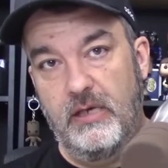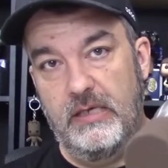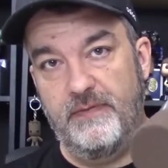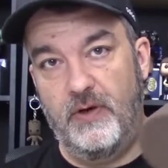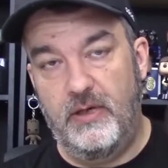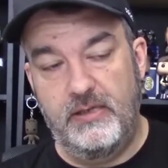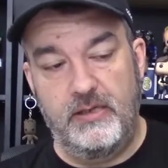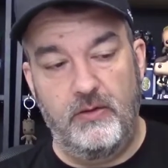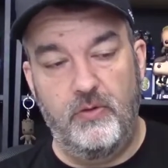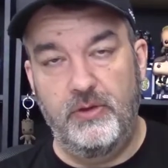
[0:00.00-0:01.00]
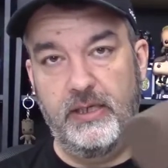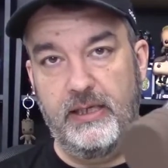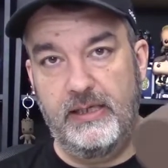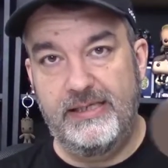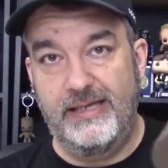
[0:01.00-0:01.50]
as far as the
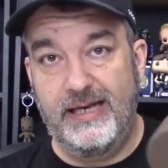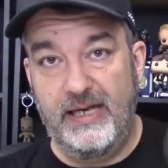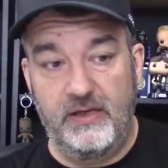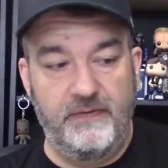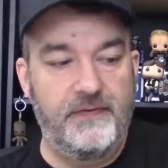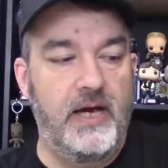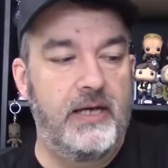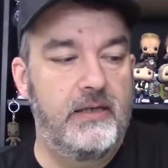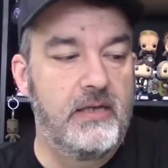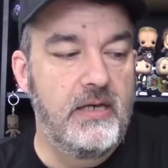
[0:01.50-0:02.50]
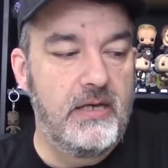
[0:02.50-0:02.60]
only listing I could find.